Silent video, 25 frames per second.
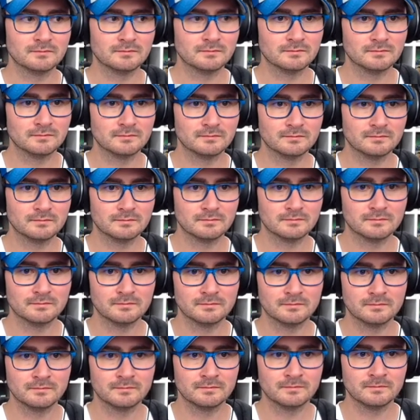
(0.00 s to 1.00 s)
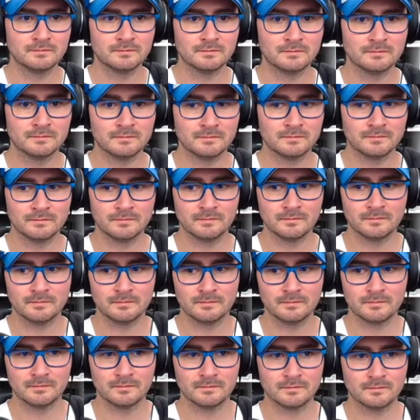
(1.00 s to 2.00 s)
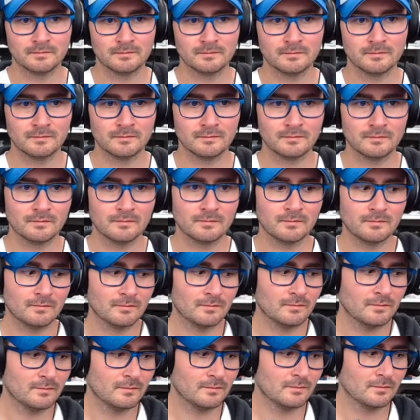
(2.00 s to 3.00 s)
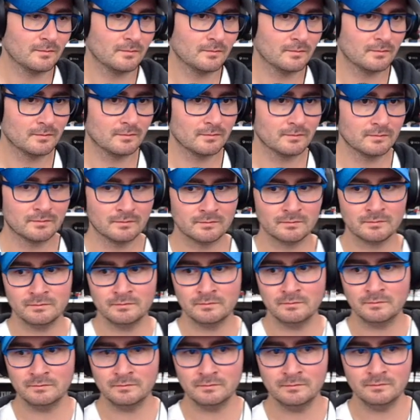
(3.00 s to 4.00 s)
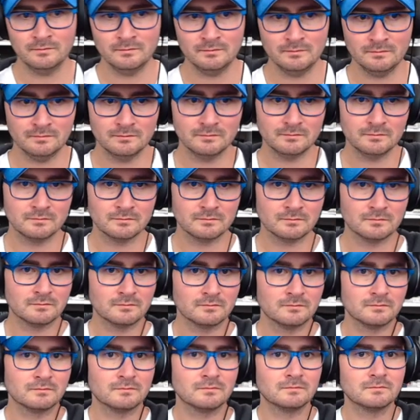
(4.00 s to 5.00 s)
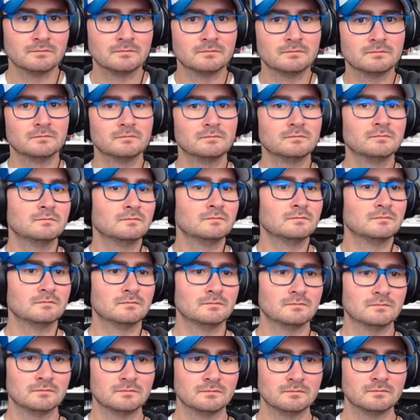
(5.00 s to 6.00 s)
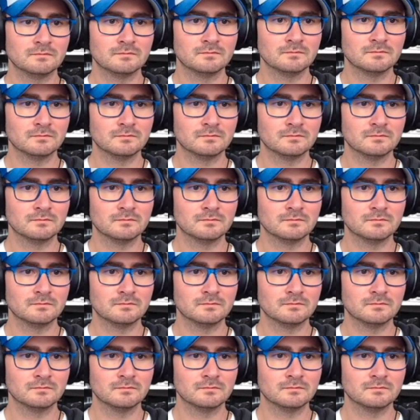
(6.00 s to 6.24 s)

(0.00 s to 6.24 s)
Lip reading: No words are spoken by the person on screen.